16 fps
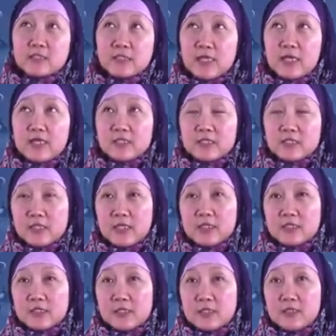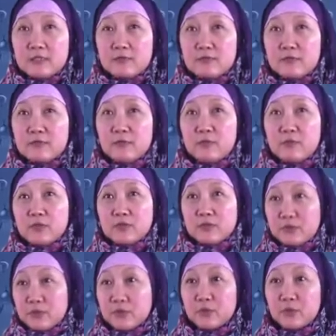in the United States and you don't know
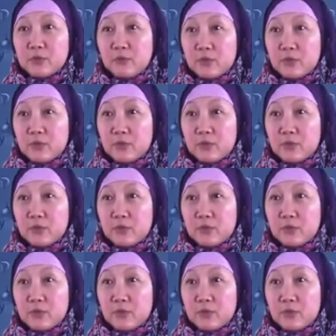what to do,